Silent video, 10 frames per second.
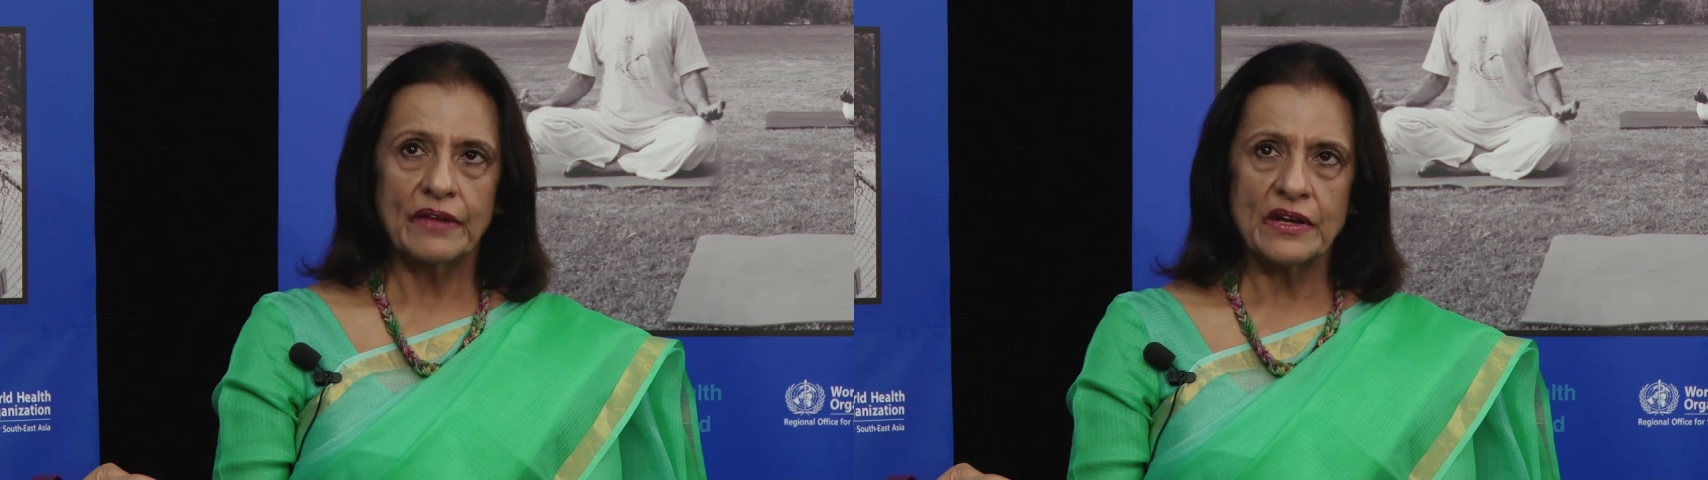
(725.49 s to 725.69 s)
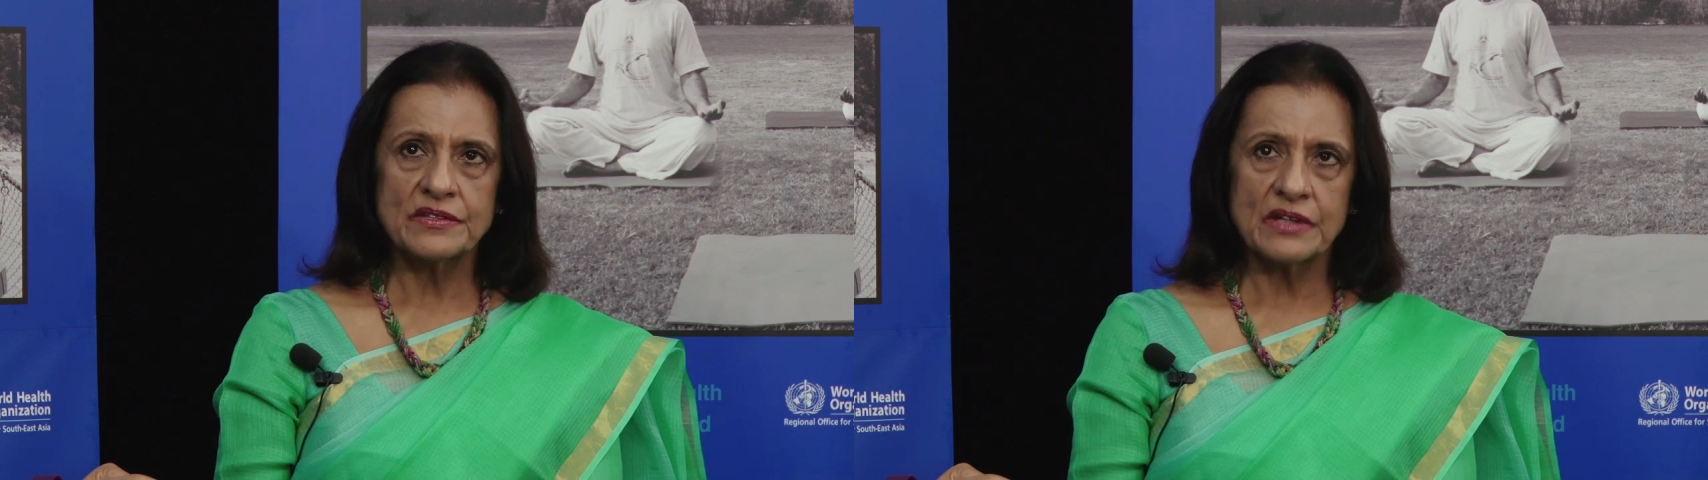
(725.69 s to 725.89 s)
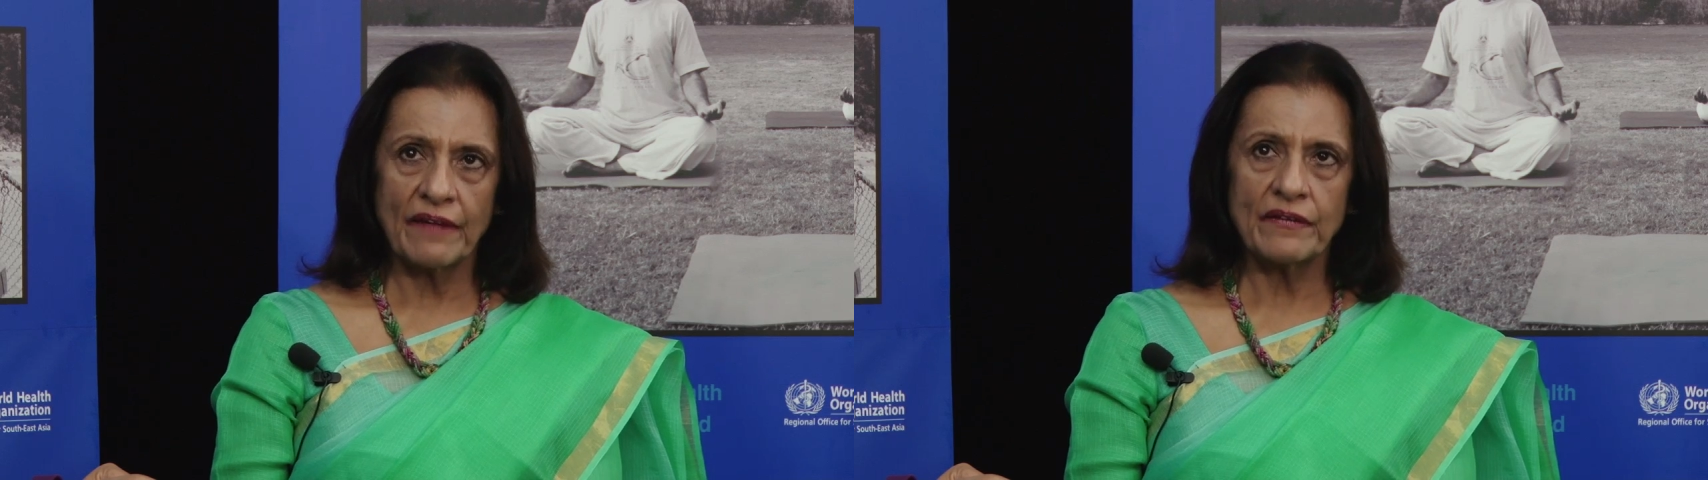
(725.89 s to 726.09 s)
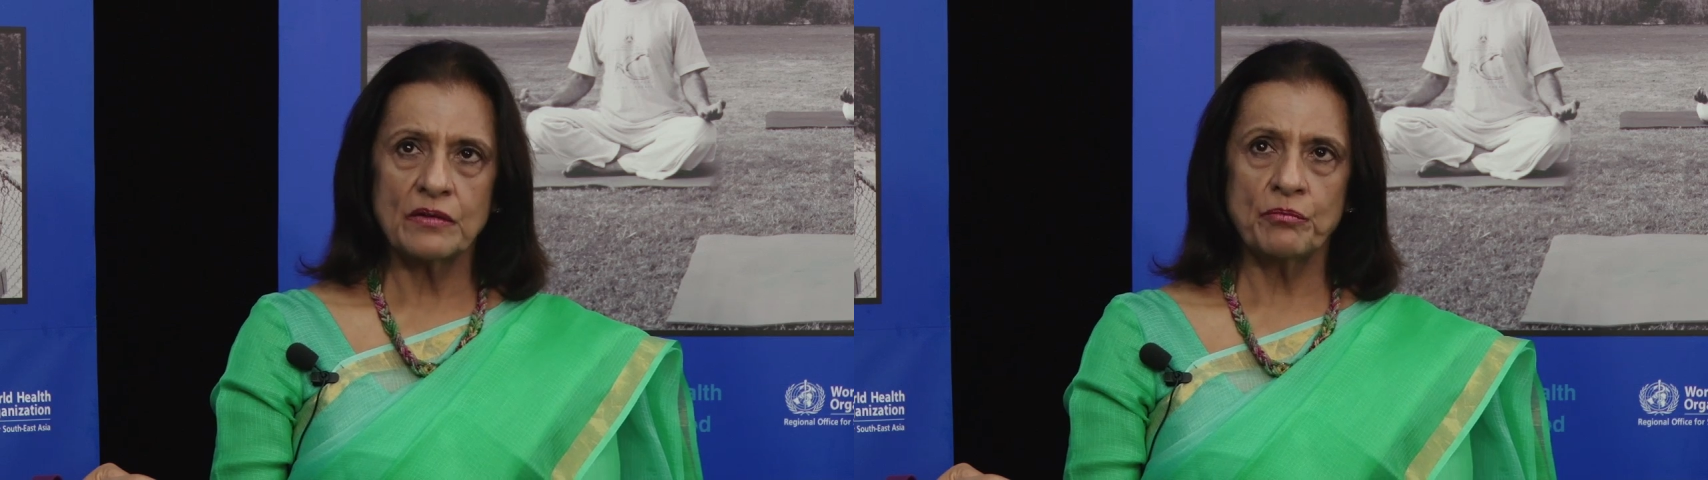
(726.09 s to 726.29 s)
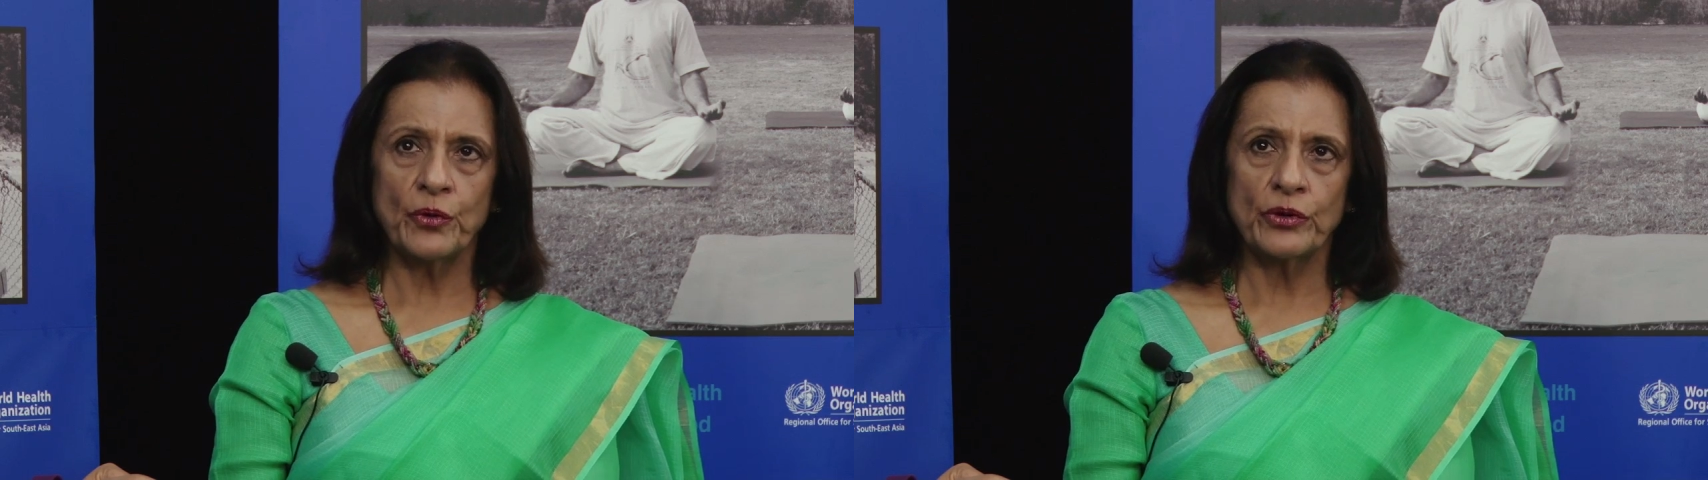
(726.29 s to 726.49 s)
There is another
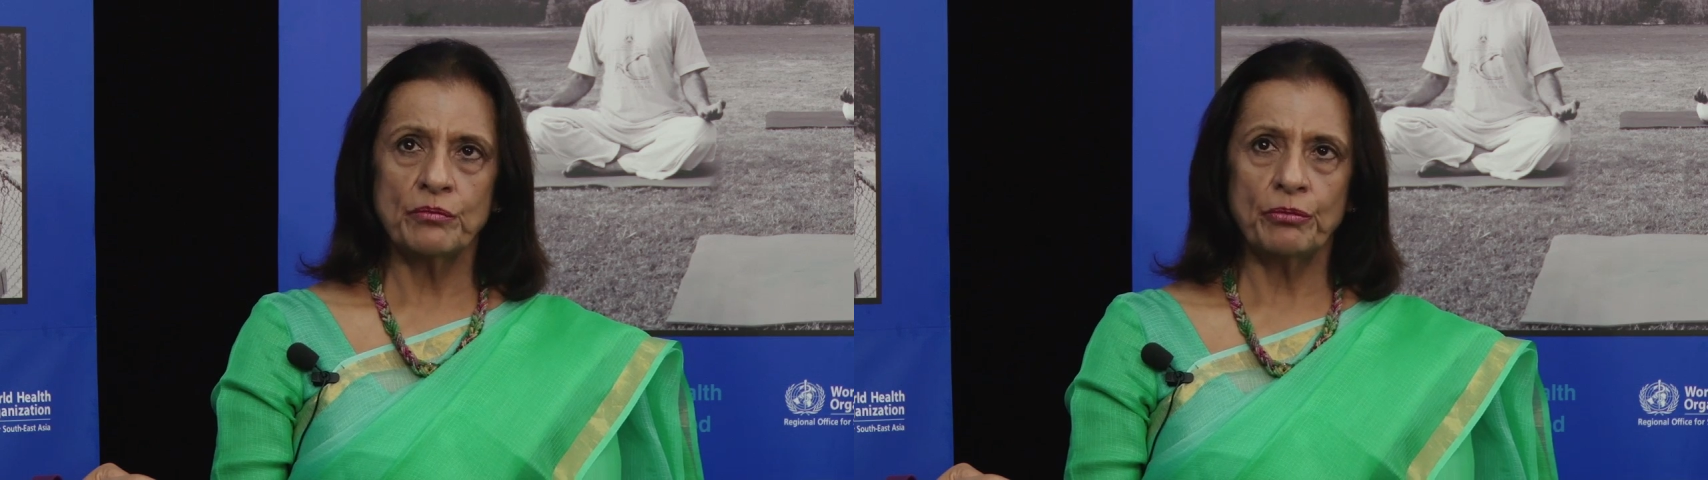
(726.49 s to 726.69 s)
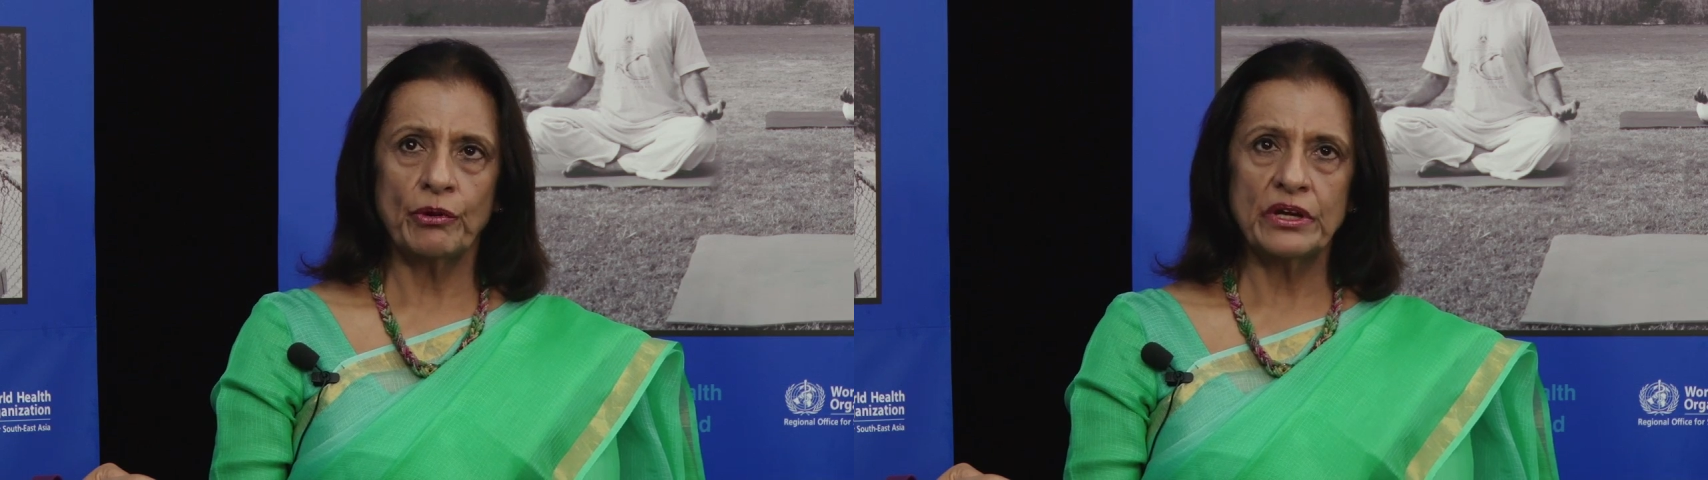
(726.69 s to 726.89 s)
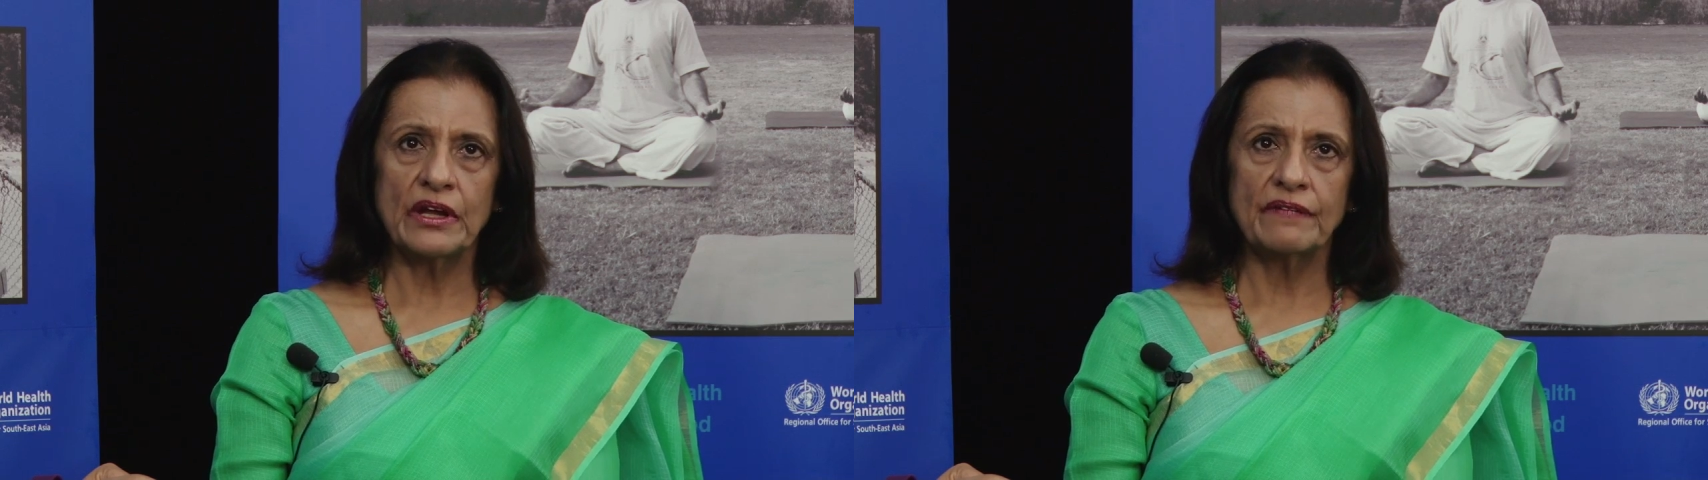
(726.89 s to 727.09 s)
important point,